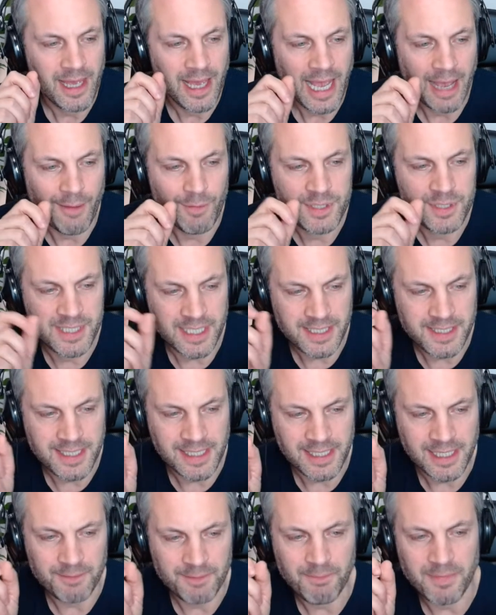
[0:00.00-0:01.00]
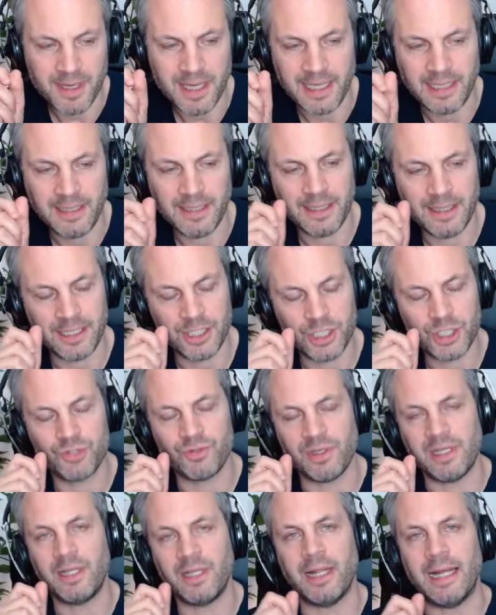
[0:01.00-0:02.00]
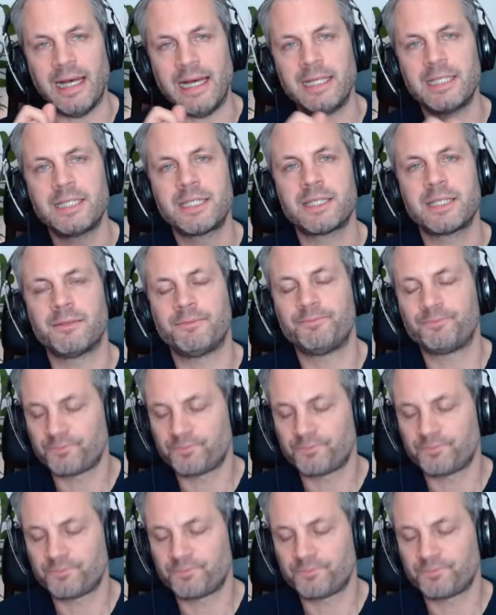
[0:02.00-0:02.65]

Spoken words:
I was sitting in my history class,